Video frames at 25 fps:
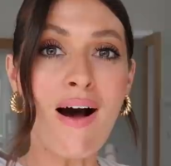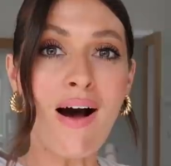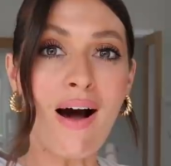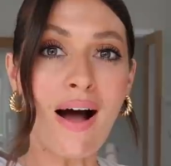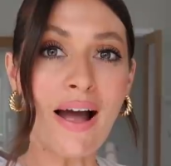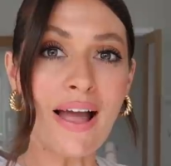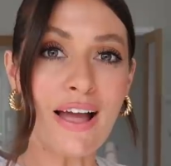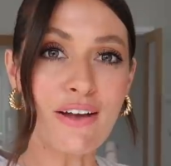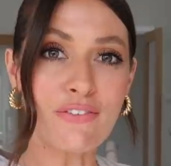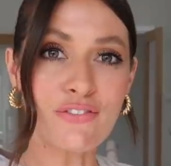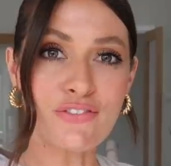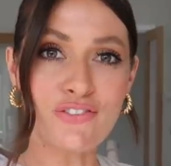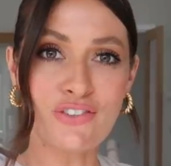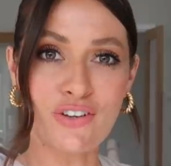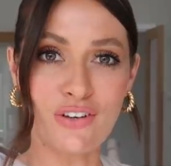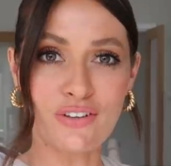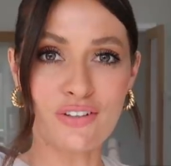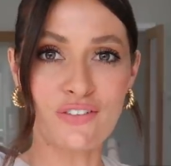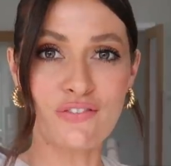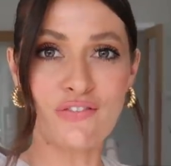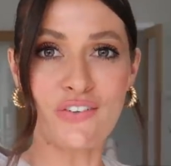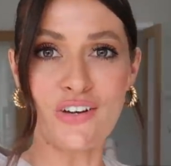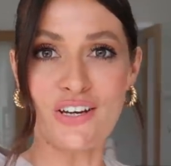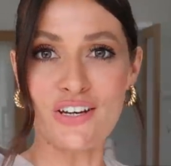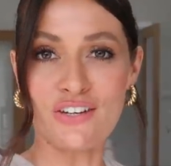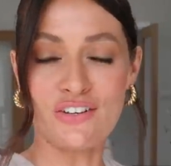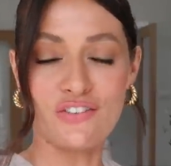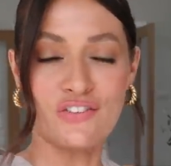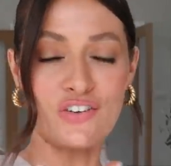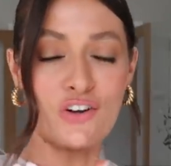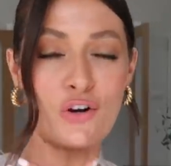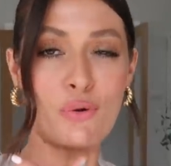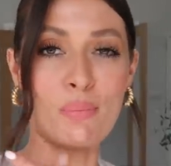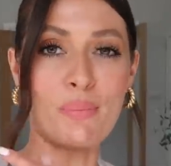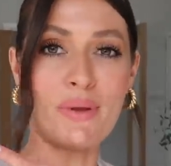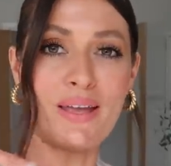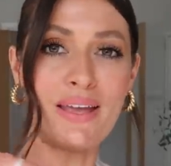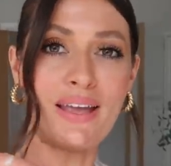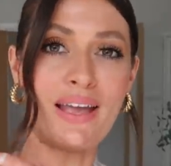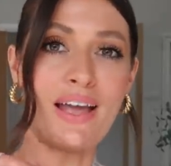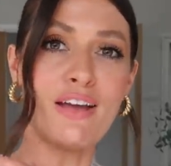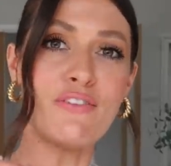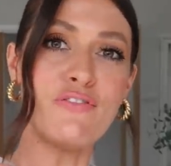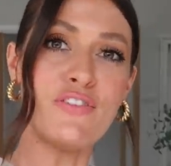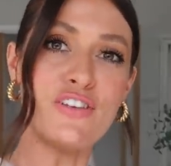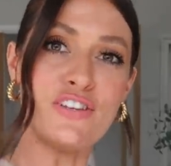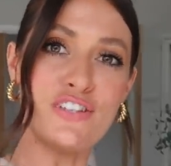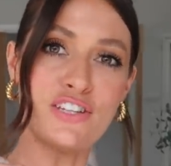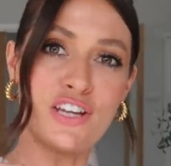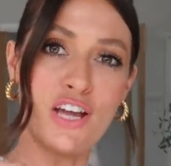I have just finished filming a
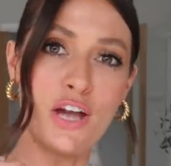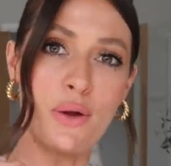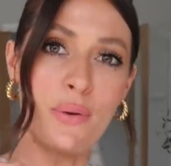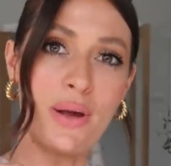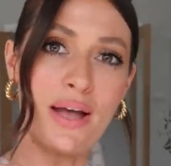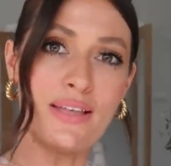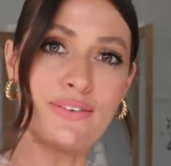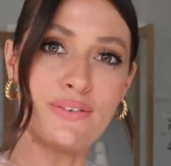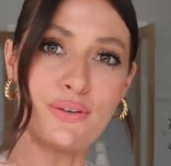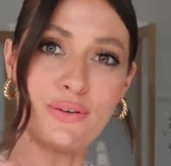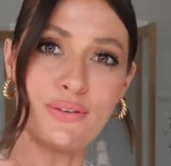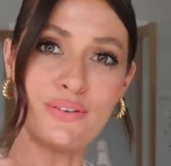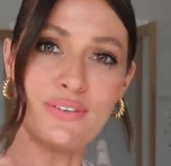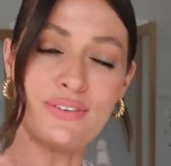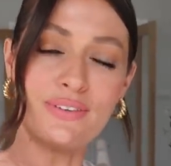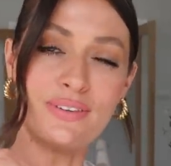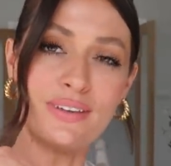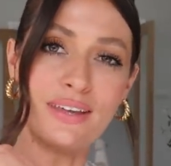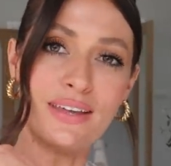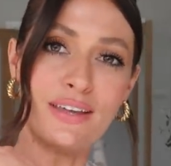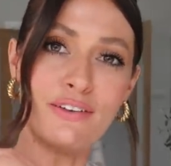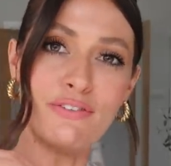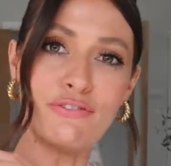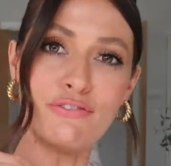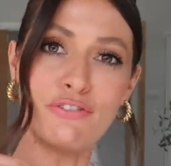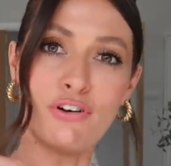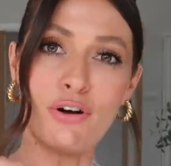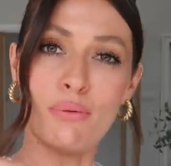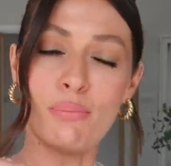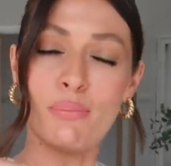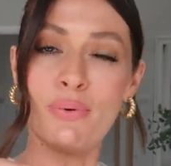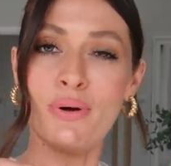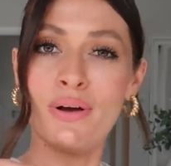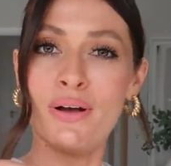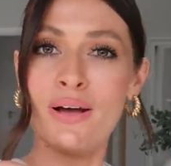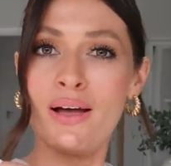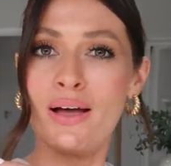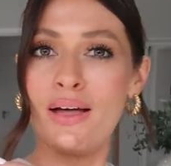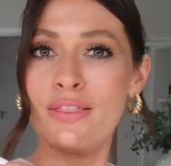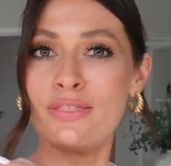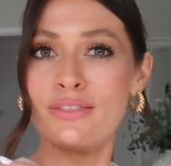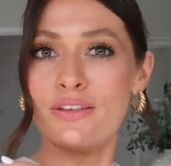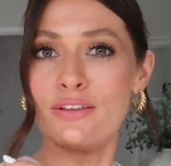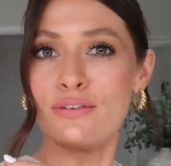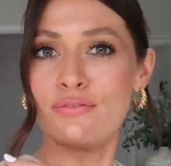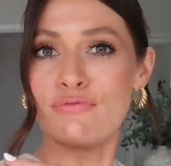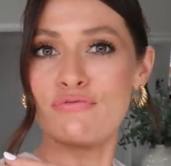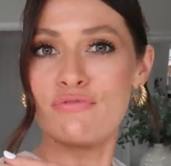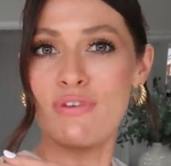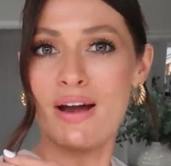video, as you can see from
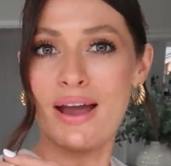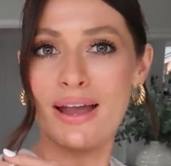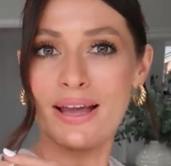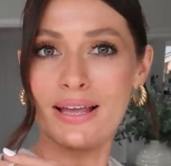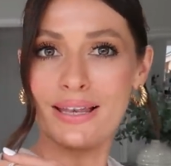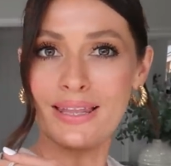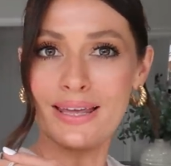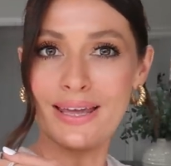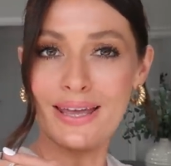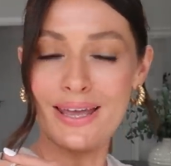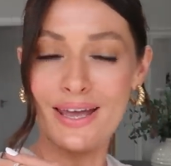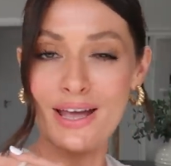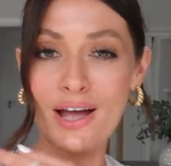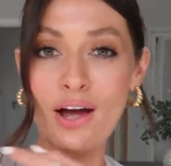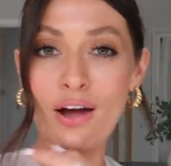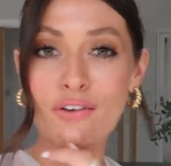this rail here.